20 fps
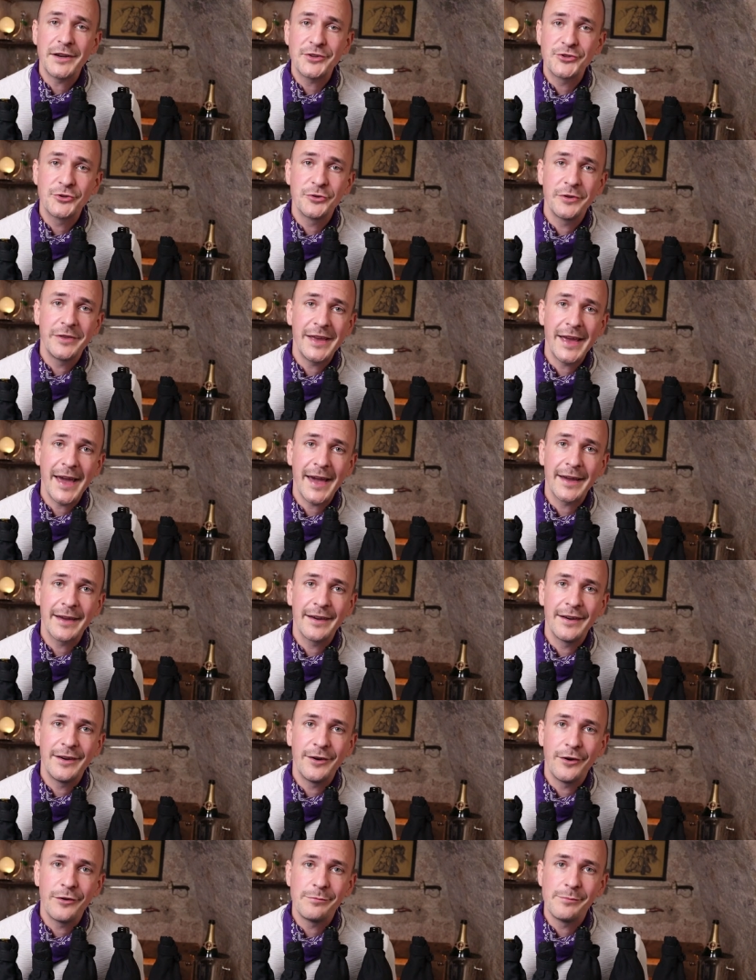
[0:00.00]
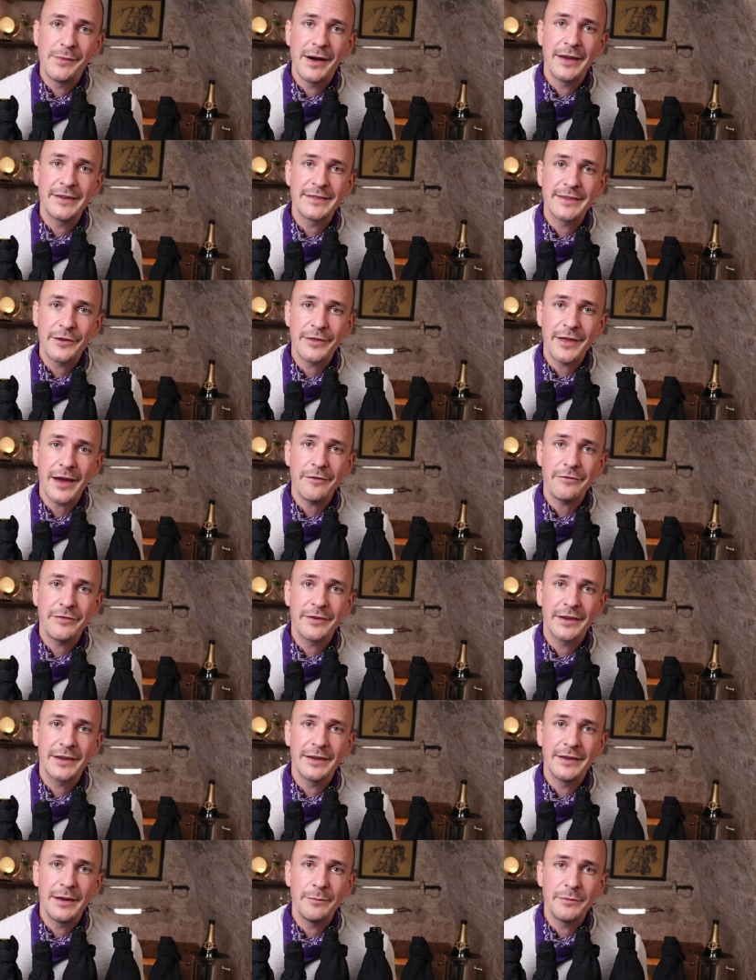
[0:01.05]
much to the anger of my South
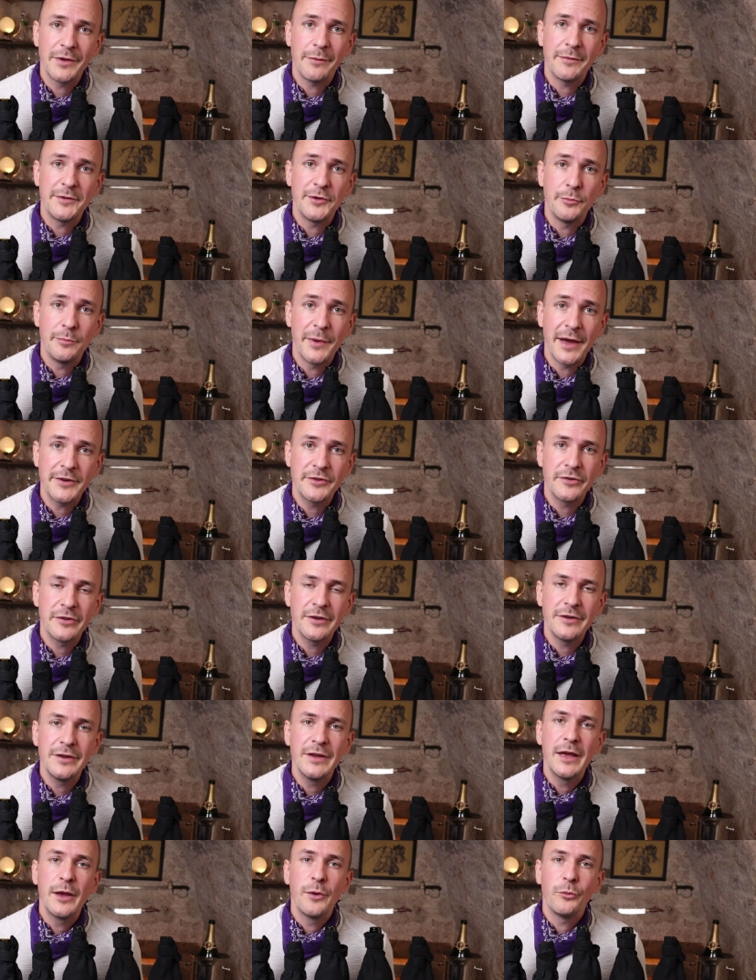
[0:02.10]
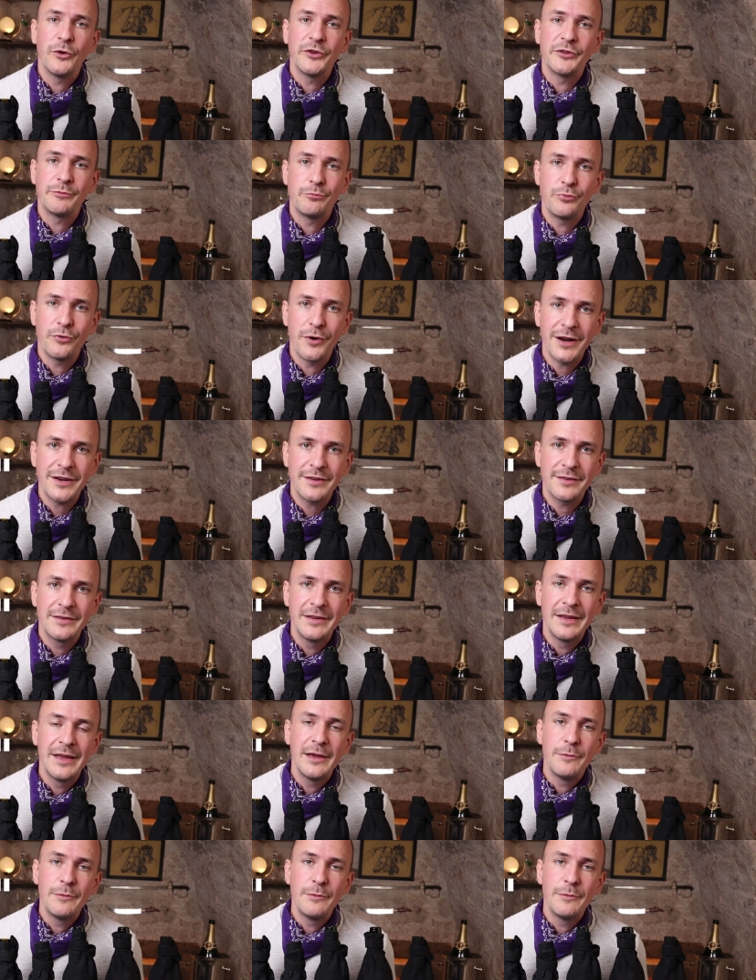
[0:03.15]
African M W mentor, was Brett.